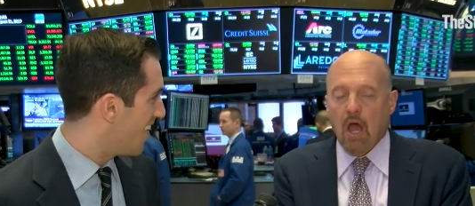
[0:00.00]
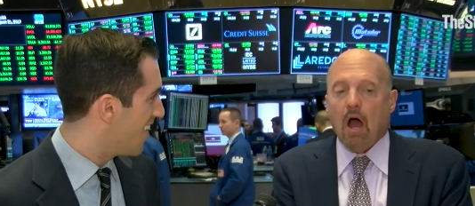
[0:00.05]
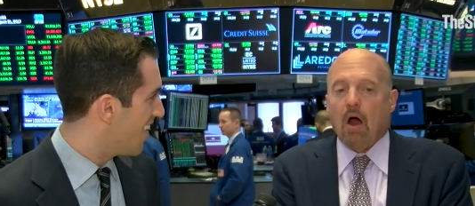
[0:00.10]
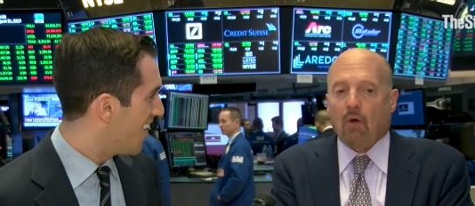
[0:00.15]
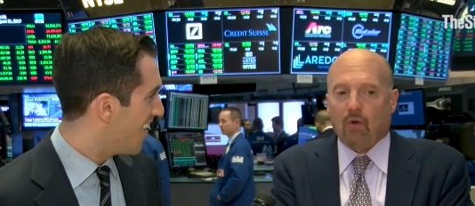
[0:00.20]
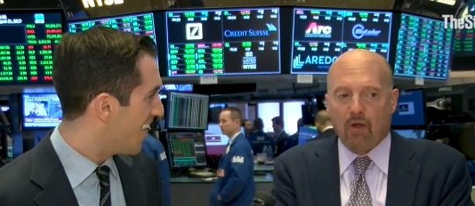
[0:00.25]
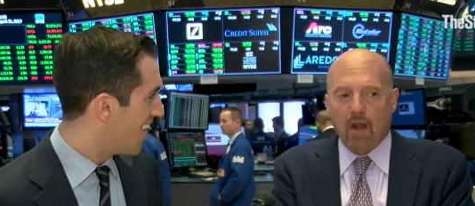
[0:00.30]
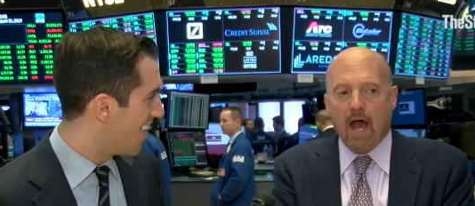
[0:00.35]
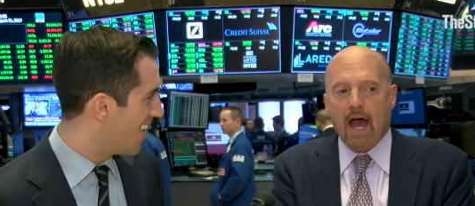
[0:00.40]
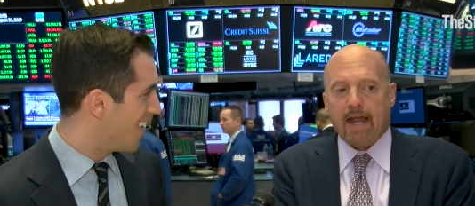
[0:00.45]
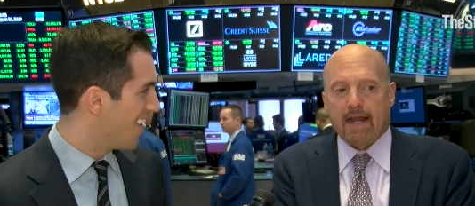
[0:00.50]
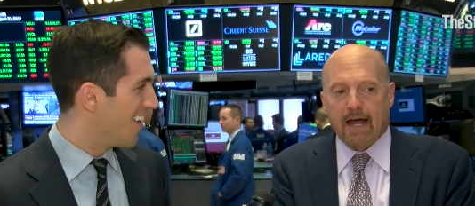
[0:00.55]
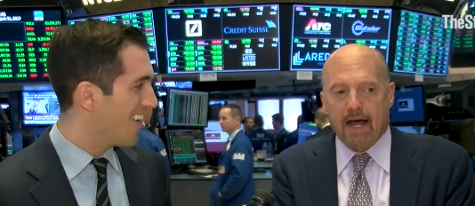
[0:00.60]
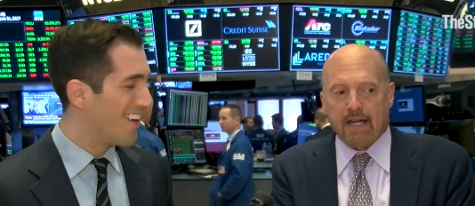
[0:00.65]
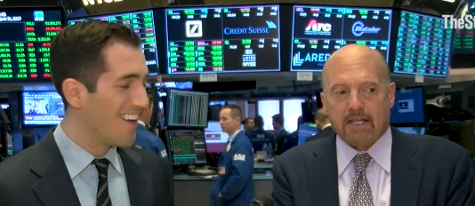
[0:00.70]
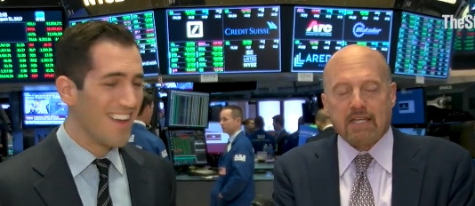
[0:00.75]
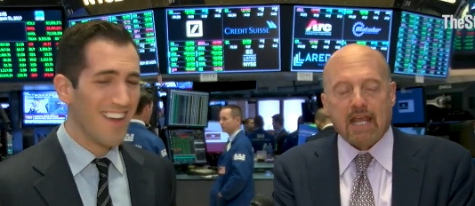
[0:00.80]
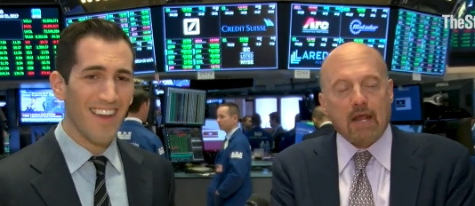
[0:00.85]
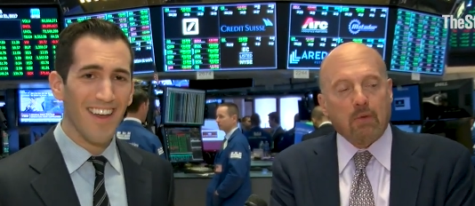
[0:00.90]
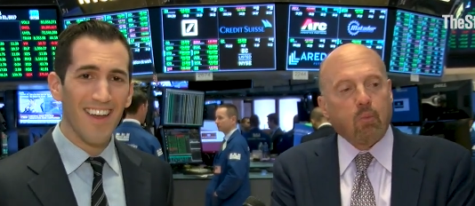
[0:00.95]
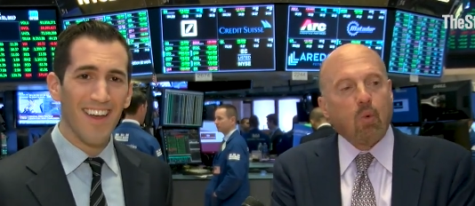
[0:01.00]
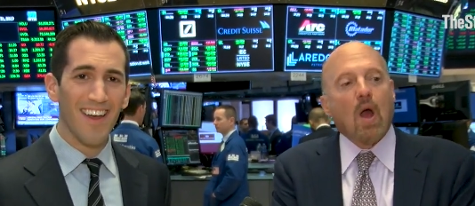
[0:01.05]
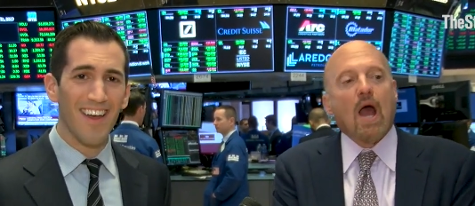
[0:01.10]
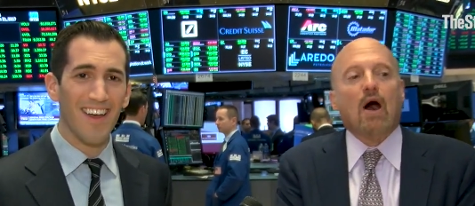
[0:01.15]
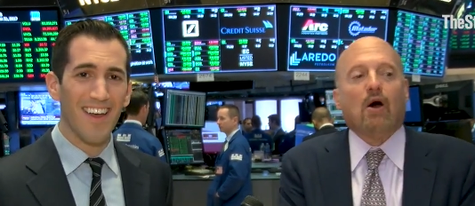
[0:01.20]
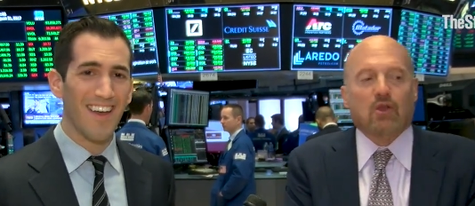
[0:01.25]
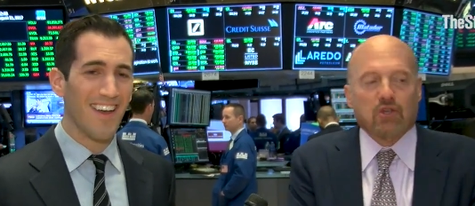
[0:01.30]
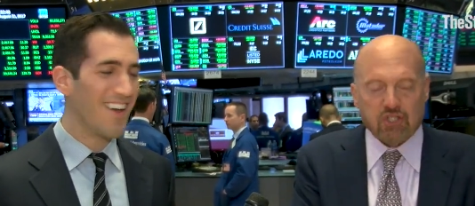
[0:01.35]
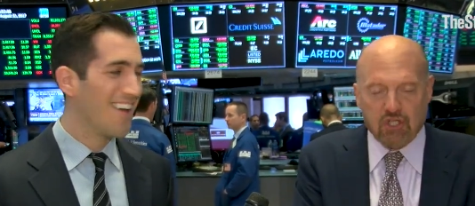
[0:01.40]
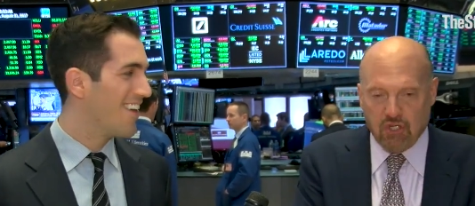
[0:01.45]
Speaker 1: no, not uh, Ted
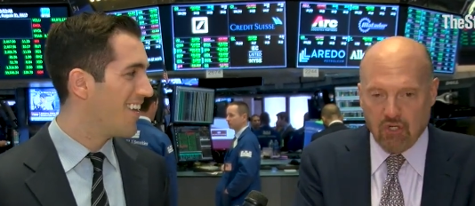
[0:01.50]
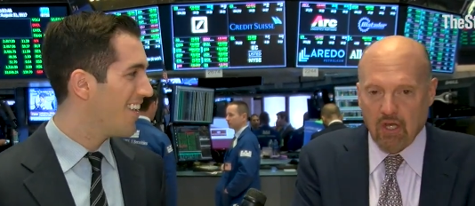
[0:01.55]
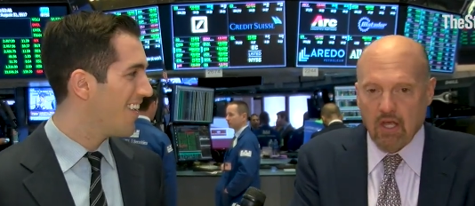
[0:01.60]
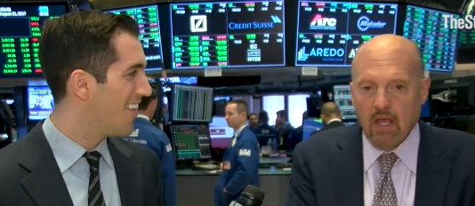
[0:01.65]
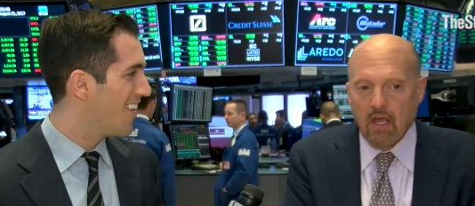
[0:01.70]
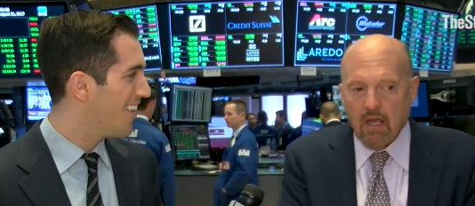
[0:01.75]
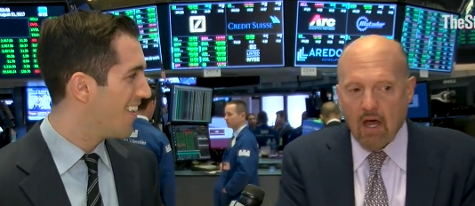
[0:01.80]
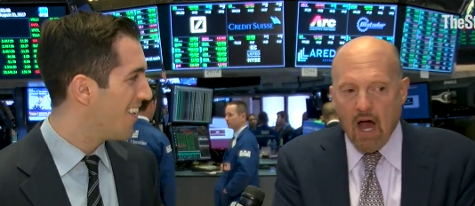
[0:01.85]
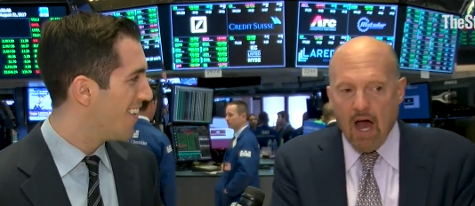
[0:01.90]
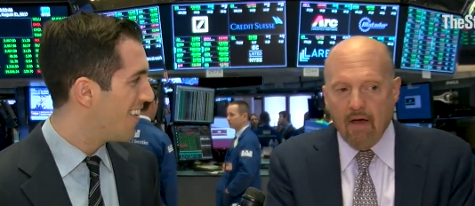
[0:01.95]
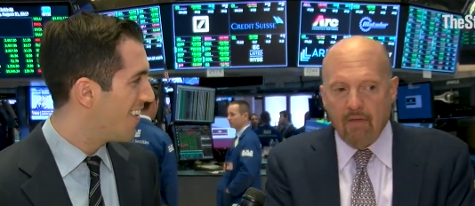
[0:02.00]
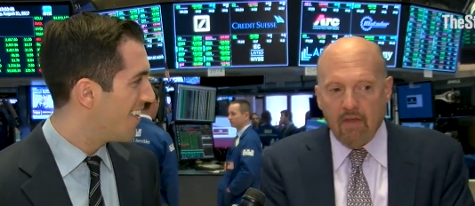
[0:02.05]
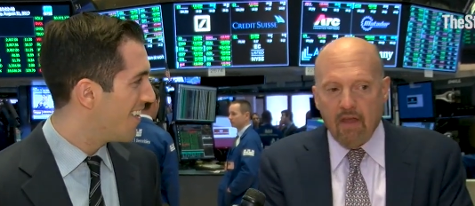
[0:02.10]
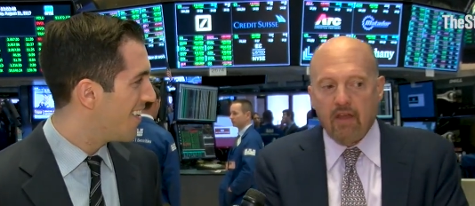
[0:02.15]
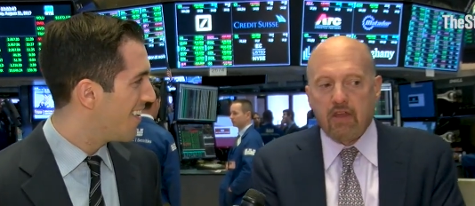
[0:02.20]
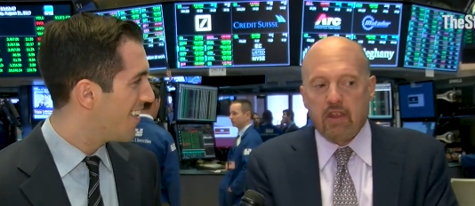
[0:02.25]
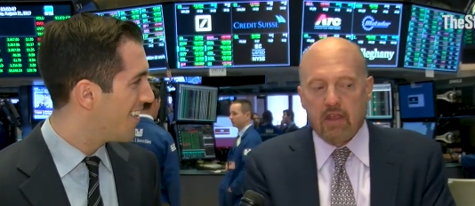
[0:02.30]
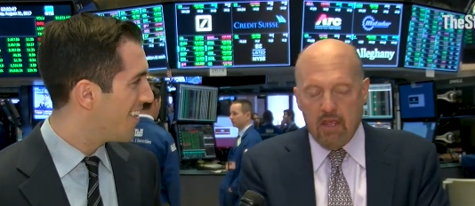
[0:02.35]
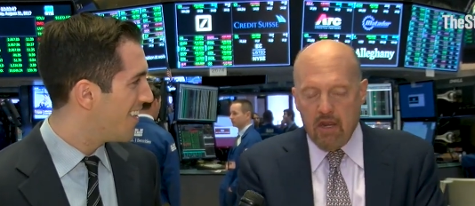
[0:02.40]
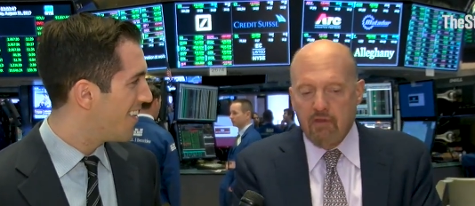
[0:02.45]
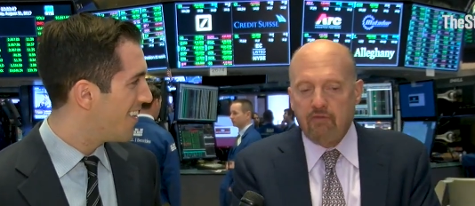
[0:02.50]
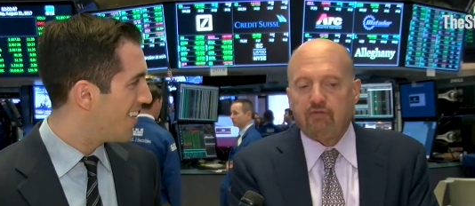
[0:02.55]
Wells. Uh, an